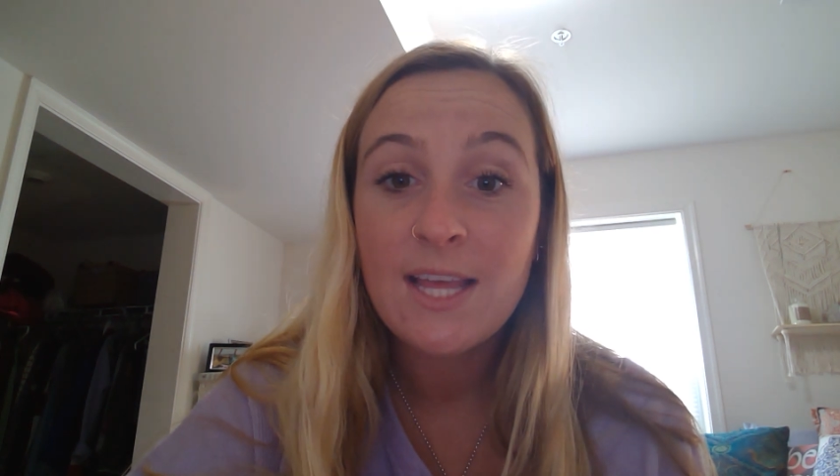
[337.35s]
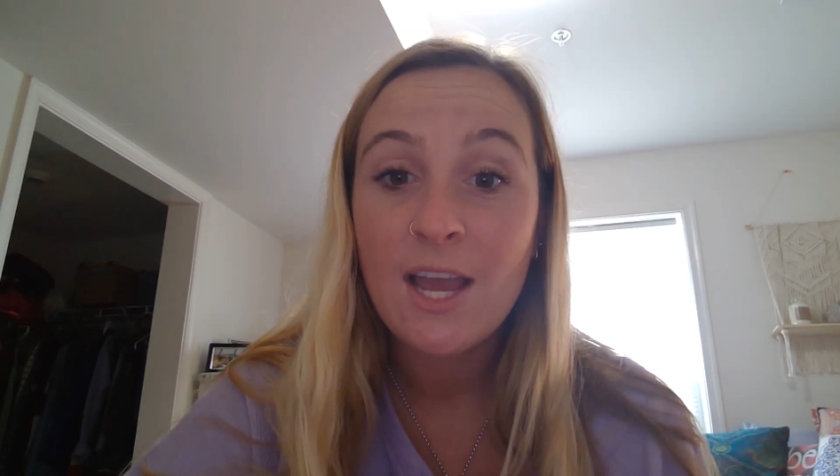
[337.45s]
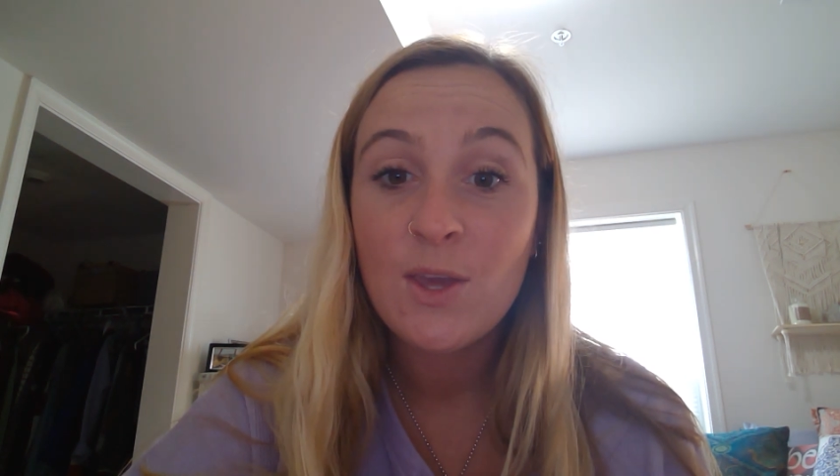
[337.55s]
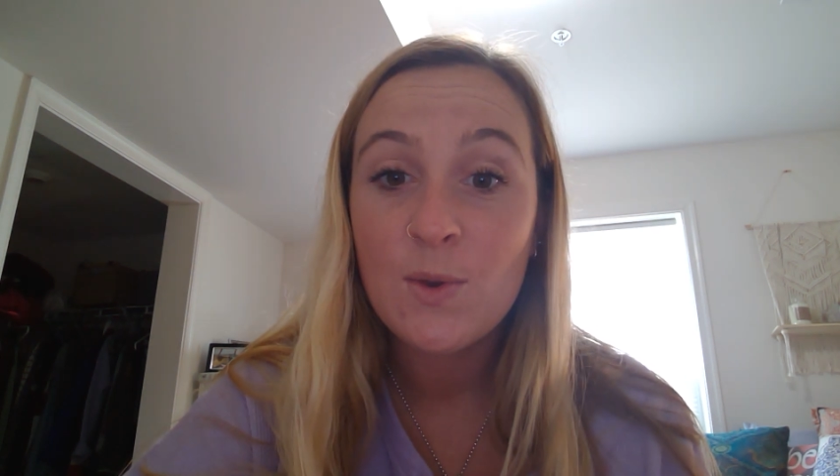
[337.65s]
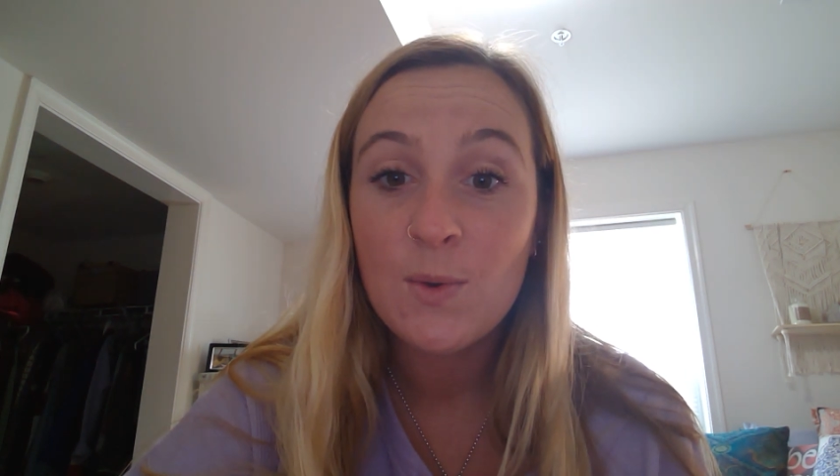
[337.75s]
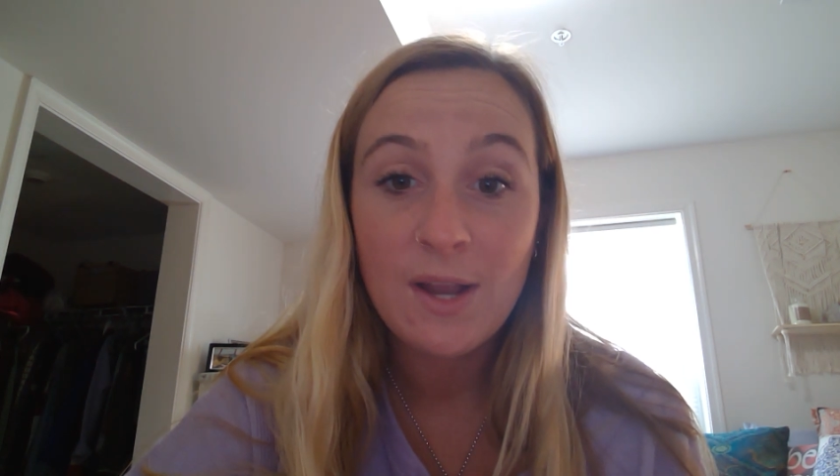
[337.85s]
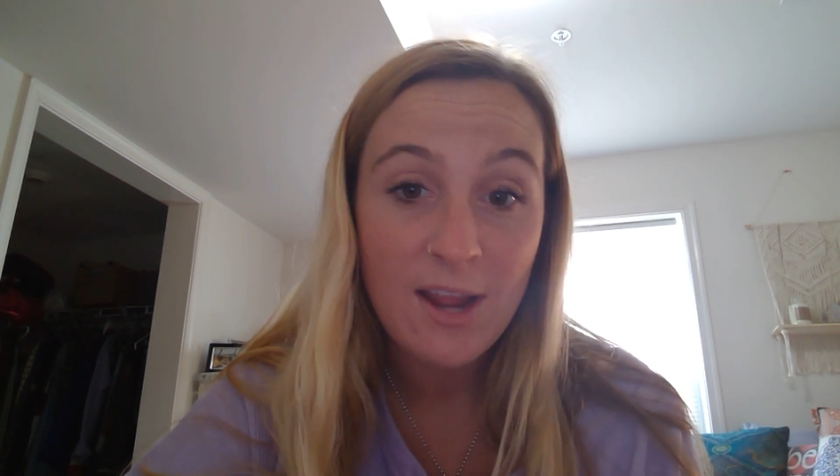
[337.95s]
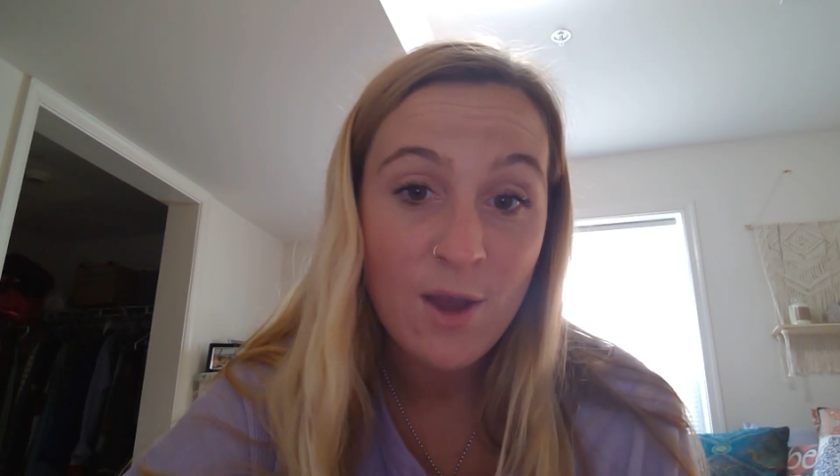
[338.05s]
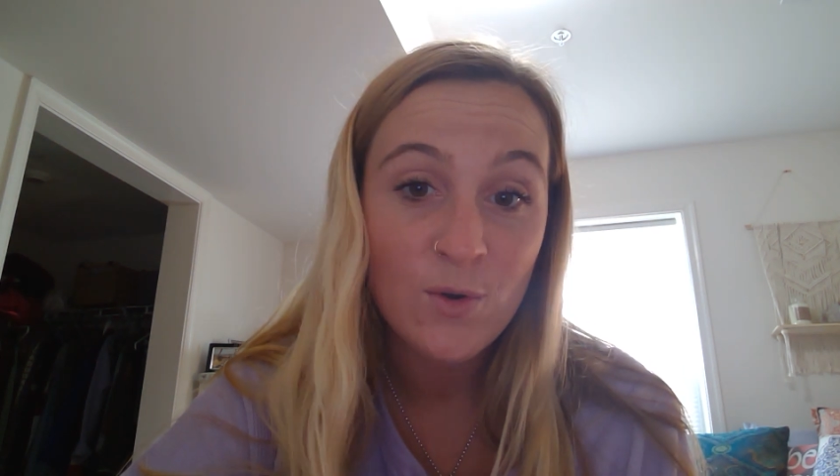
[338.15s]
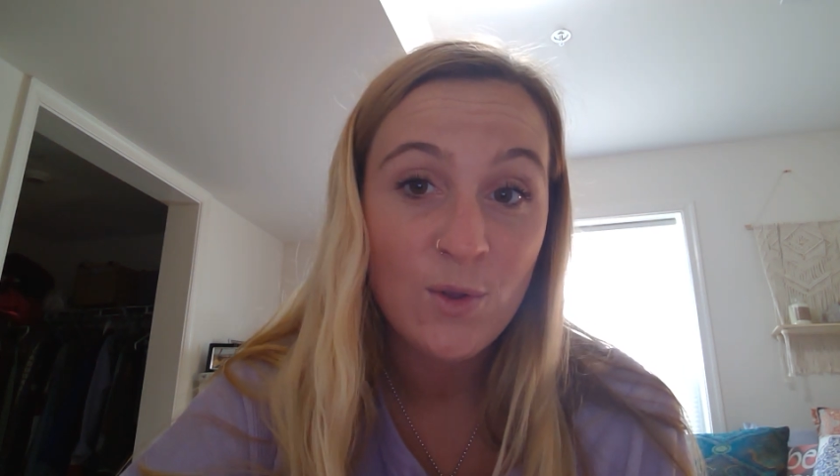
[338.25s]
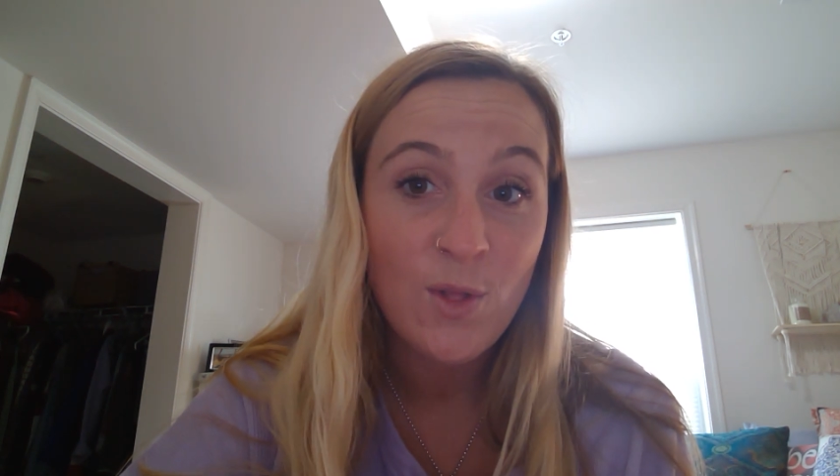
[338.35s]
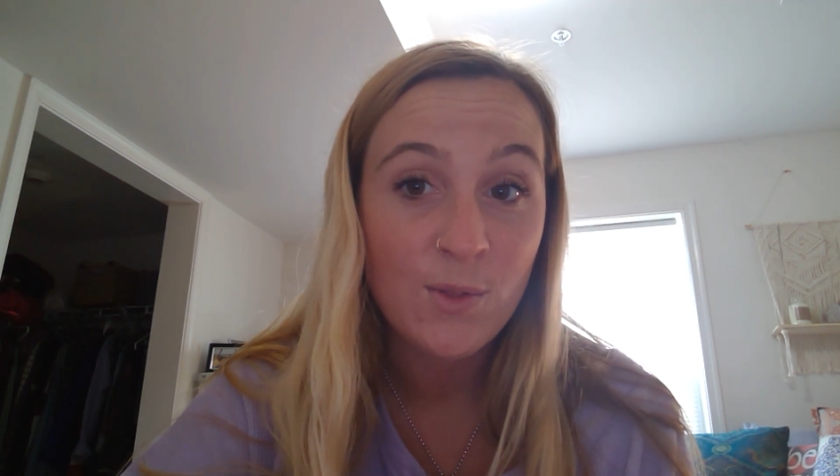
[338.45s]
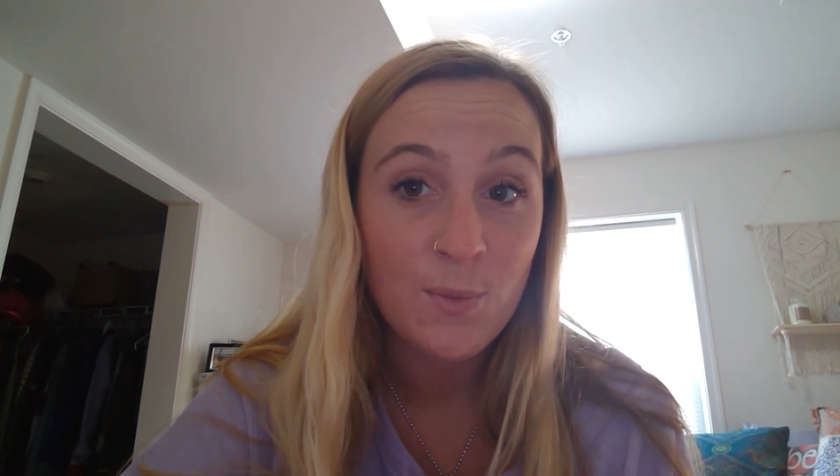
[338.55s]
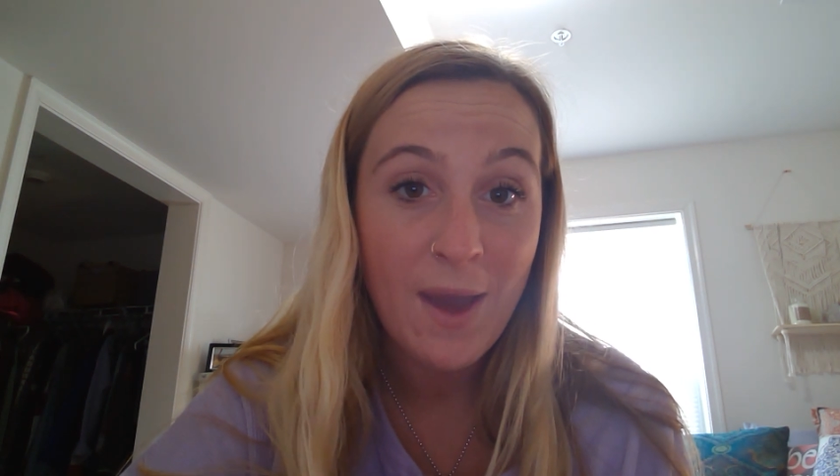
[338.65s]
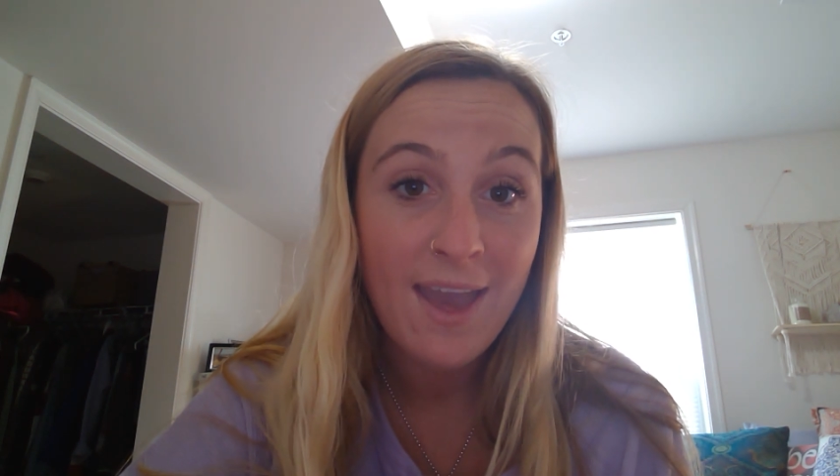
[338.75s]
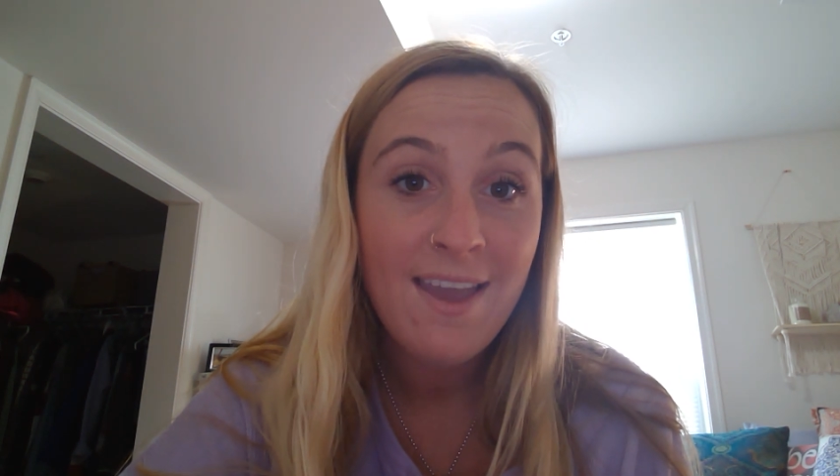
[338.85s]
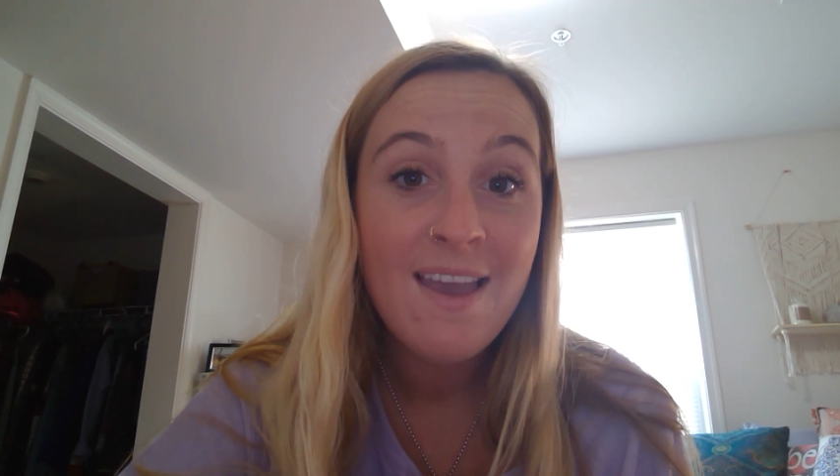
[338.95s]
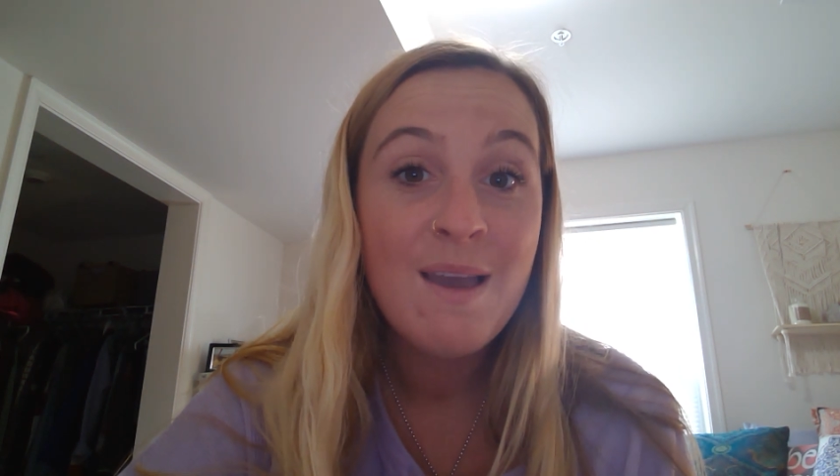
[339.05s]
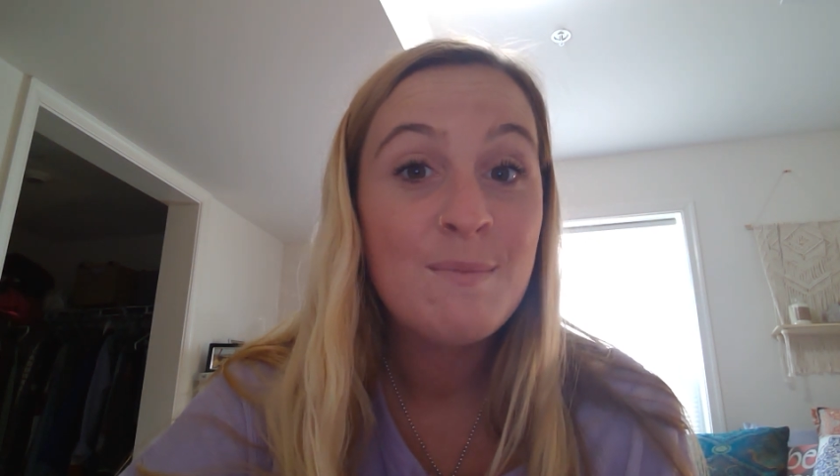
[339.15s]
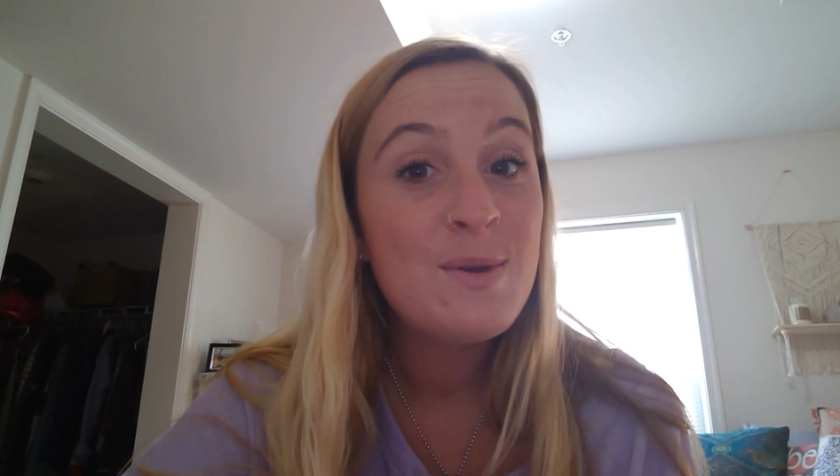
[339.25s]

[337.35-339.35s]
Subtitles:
that you encounter along the way,